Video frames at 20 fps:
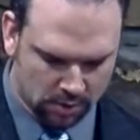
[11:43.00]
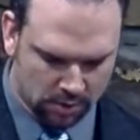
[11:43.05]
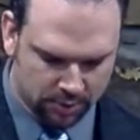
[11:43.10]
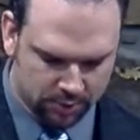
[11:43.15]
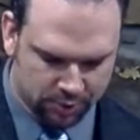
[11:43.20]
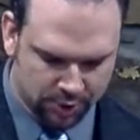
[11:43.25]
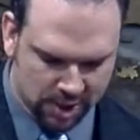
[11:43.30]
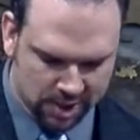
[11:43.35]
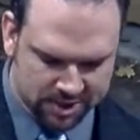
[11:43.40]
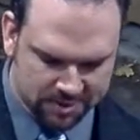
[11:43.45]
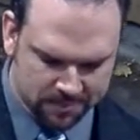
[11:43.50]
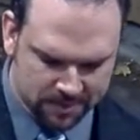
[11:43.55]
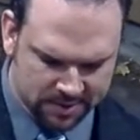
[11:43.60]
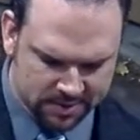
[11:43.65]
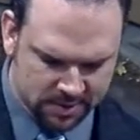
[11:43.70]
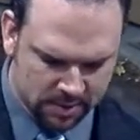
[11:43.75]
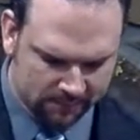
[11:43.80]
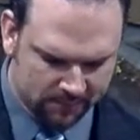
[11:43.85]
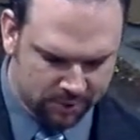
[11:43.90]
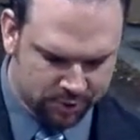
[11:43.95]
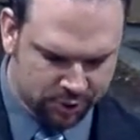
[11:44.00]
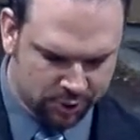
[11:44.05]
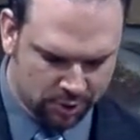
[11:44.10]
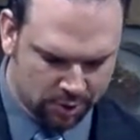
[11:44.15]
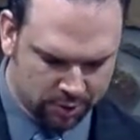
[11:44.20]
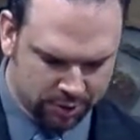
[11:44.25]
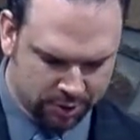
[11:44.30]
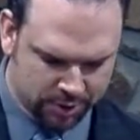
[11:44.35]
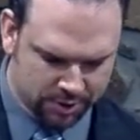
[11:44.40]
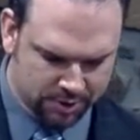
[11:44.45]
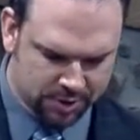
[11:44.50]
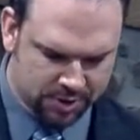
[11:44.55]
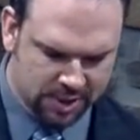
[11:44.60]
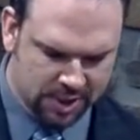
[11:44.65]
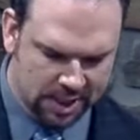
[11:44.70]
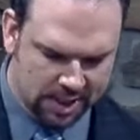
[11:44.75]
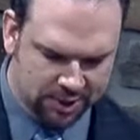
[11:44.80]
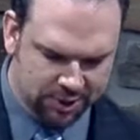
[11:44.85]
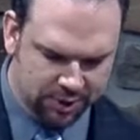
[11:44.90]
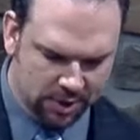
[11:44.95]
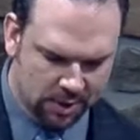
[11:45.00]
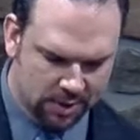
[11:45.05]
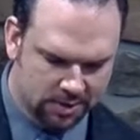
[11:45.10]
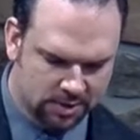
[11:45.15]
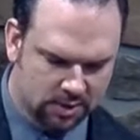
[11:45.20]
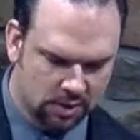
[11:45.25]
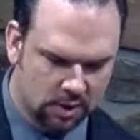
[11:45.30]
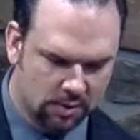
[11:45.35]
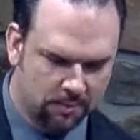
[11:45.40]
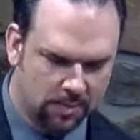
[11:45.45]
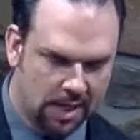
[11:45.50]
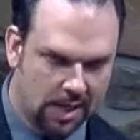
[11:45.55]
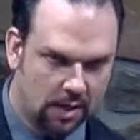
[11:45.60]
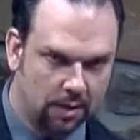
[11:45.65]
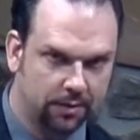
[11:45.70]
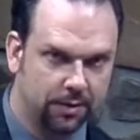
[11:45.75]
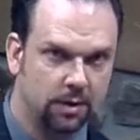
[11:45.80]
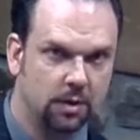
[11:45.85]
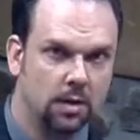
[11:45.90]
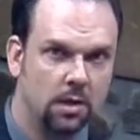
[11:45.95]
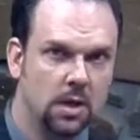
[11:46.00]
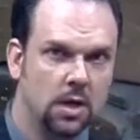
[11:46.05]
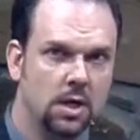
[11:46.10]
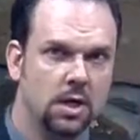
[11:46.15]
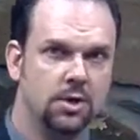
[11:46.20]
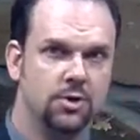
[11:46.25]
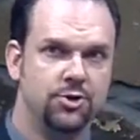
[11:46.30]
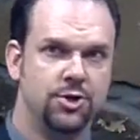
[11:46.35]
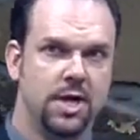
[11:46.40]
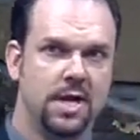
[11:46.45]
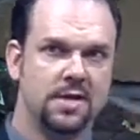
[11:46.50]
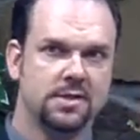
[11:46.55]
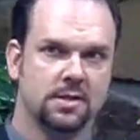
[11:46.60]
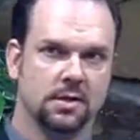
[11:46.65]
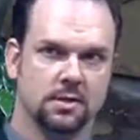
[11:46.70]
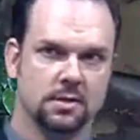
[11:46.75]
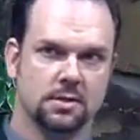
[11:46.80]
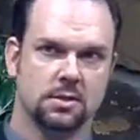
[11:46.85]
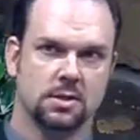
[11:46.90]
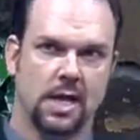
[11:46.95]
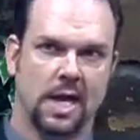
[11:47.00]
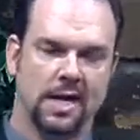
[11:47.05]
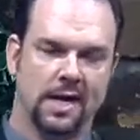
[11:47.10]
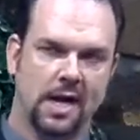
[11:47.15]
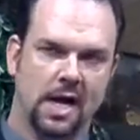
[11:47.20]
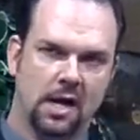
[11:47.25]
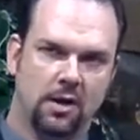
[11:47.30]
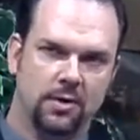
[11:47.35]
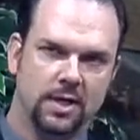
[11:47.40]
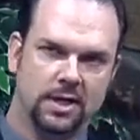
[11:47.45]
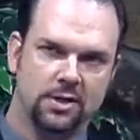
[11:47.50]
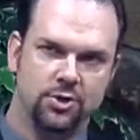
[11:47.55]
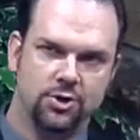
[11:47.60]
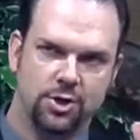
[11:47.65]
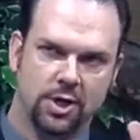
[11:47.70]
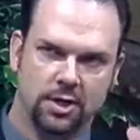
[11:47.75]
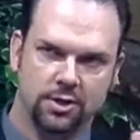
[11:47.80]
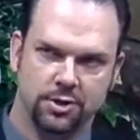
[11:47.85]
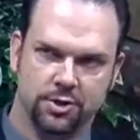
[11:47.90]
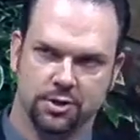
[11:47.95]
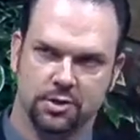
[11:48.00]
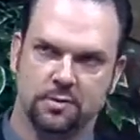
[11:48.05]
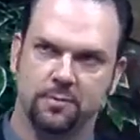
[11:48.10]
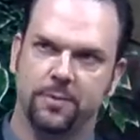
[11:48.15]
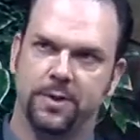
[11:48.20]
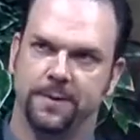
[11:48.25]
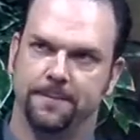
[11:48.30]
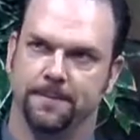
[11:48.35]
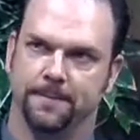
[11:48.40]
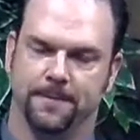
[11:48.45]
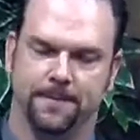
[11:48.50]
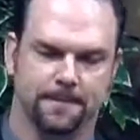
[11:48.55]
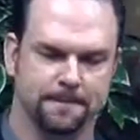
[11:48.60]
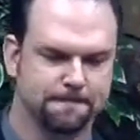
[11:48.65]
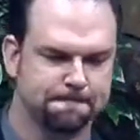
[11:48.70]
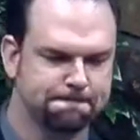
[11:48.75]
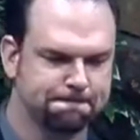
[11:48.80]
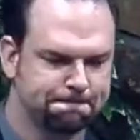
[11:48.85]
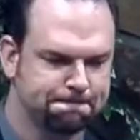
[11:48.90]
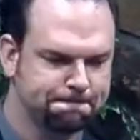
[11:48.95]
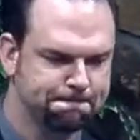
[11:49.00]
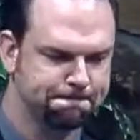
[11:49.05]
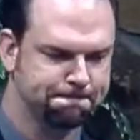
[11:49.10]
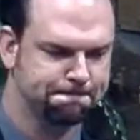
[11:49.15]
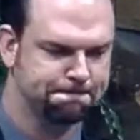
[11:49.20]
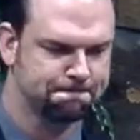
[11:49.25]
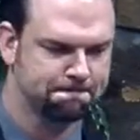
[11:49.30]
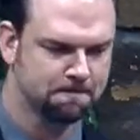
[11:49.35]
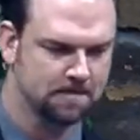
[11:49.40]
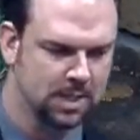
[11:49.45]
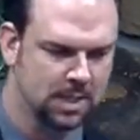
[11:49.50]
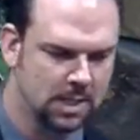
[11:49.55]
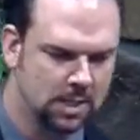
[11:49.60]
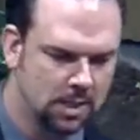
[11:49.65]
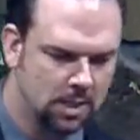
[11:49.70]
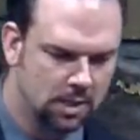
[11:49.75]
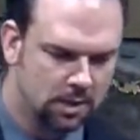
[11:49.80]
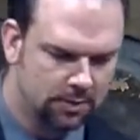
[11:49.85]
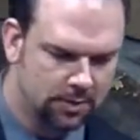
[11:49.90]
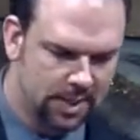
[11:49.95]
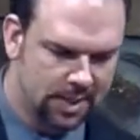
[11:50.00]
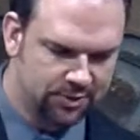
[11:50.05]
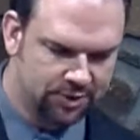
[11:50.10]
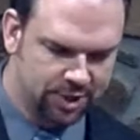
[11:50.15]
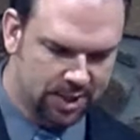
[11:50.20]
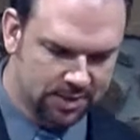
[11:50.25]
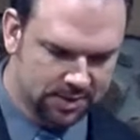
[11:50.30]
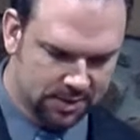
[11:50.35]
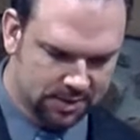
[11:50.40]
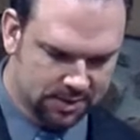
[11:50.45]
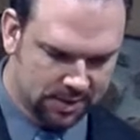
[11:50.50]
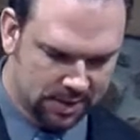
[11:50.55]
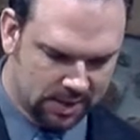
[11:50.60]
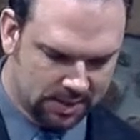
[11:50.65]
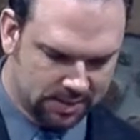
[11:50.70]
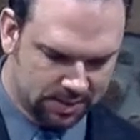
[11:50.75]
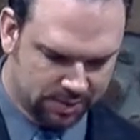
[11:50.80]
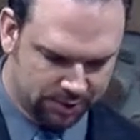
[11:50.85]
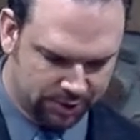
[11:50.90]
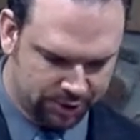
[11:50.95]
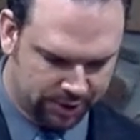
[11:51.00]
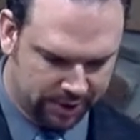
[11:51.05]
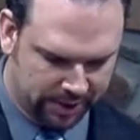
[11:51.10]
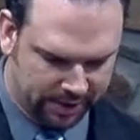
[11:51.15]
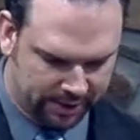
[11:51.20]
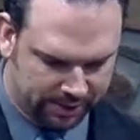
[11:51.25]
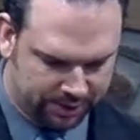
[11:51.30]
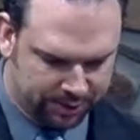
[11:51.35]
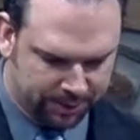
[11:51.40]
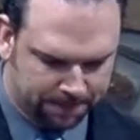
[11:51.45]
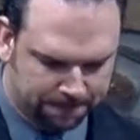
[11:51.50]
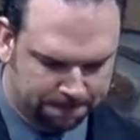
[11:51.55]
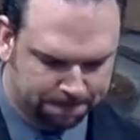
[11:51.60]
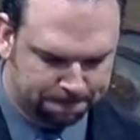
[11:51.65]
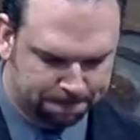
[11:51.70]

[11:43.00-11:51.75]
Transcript: The judgments of the churches teach us about Jesus and how he judges people, that Jesus is a judge.